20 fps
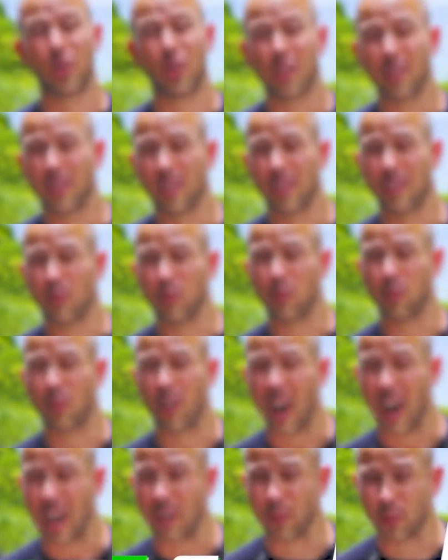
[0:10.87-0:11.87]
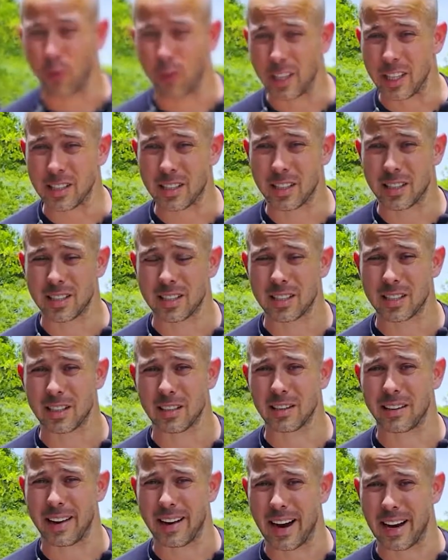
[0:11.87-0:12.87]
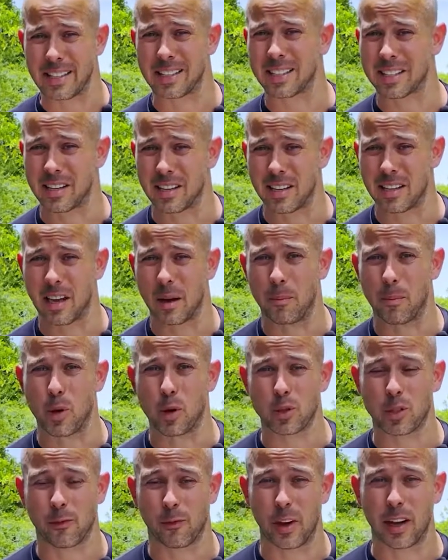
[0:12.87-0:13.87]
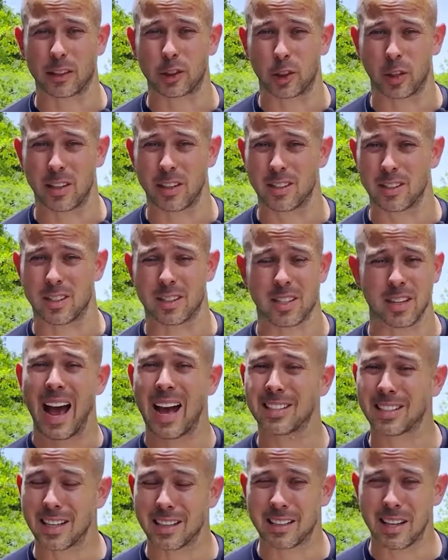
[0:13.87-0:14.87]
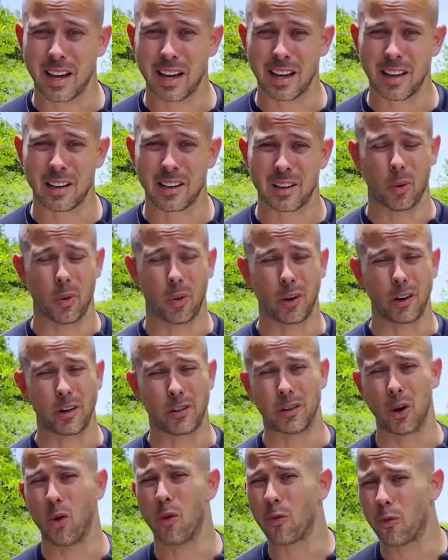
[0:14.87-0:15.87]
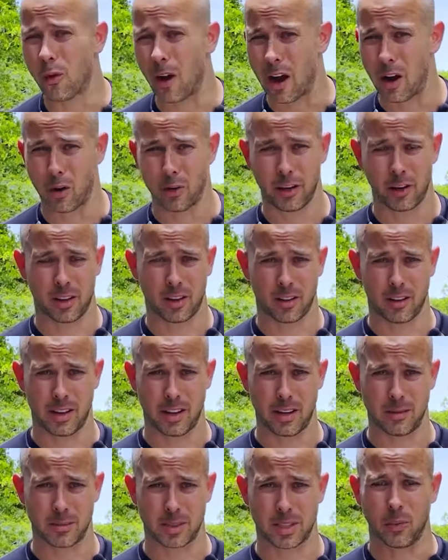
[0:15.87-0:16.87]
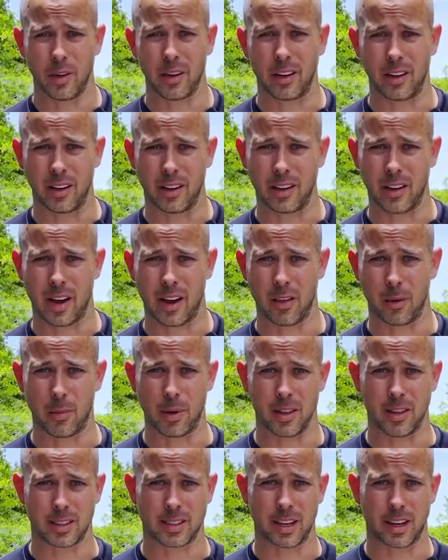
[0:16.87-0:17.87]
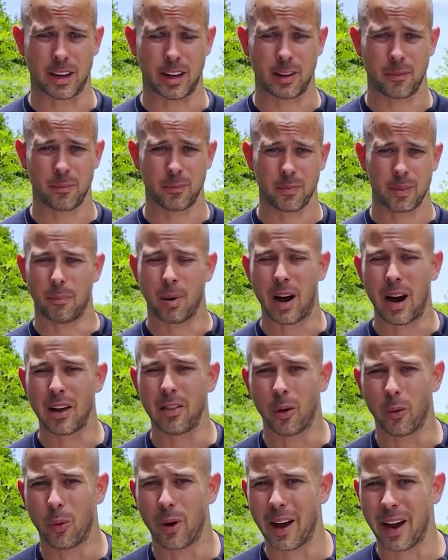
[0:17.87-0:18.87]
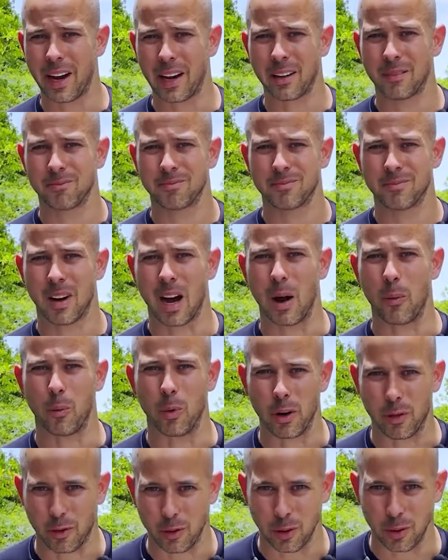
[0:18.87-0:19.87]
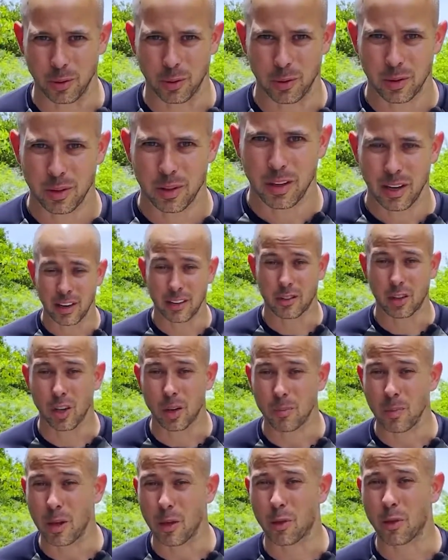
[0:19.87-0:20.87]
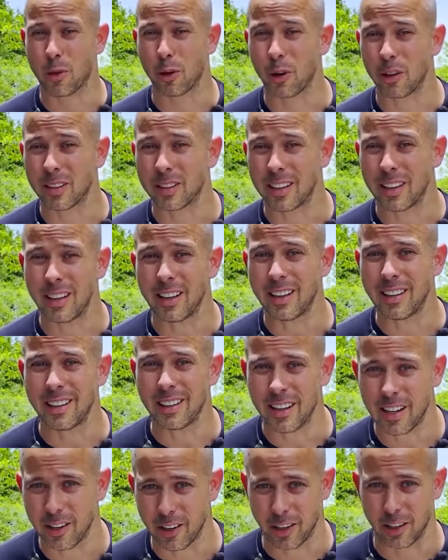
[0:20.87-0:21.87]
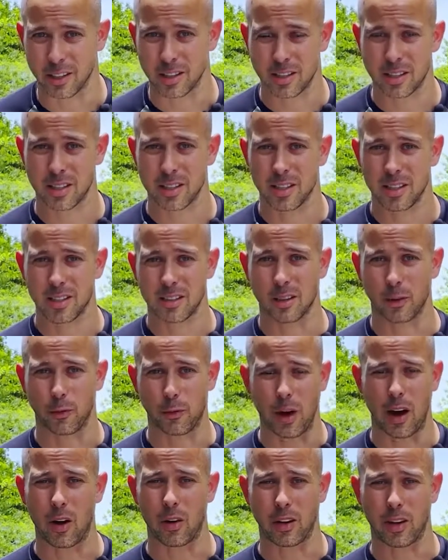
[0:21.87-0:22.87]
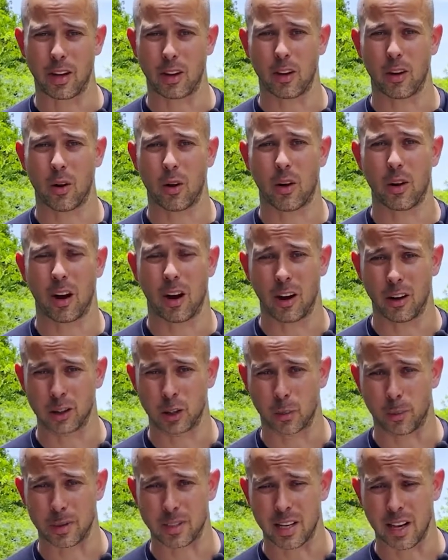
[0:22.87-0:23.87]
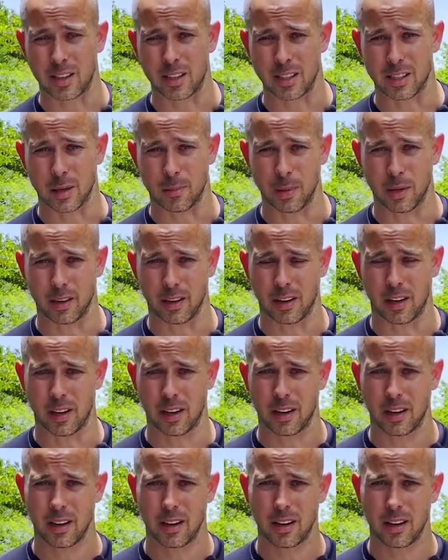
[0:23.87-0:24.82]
are the 5 reasons that I see that most veterans hesitate or don't file their claims when getting out of the military. By the way, I'm with you. It took me 13 years to file to get 100% disability.